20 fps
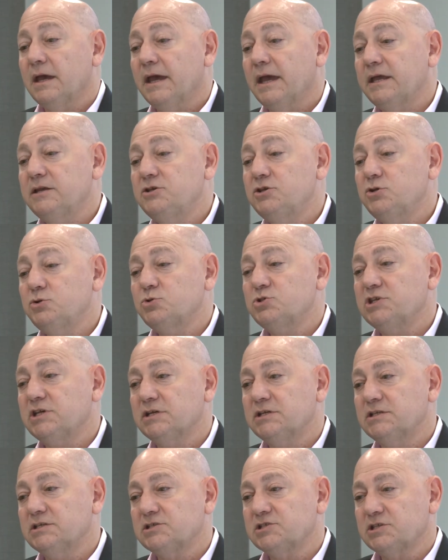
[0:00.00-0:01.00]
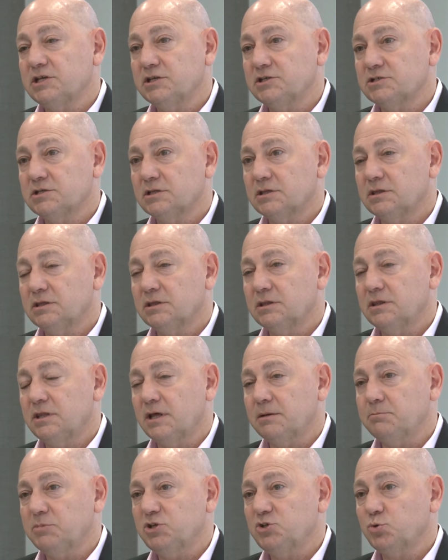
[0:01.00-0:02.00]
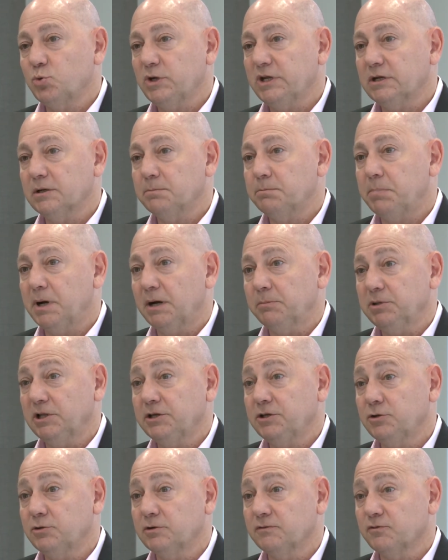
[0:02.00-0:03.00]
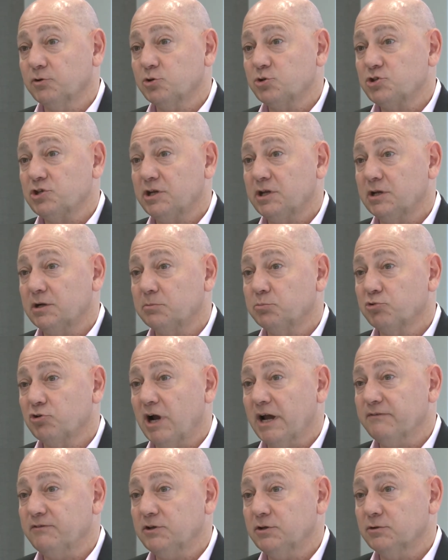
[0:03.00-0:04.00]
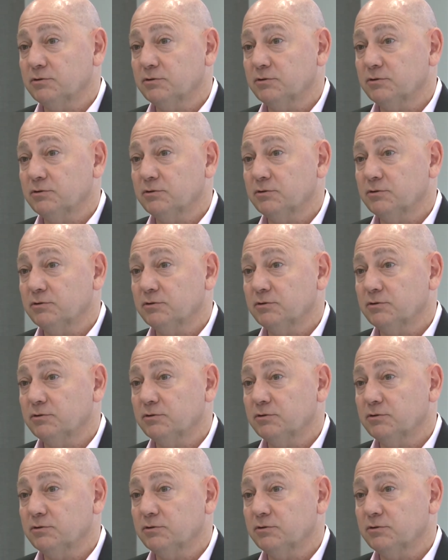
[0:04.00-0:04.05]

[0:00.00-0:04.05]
And do you see a distinction then between a public university and a private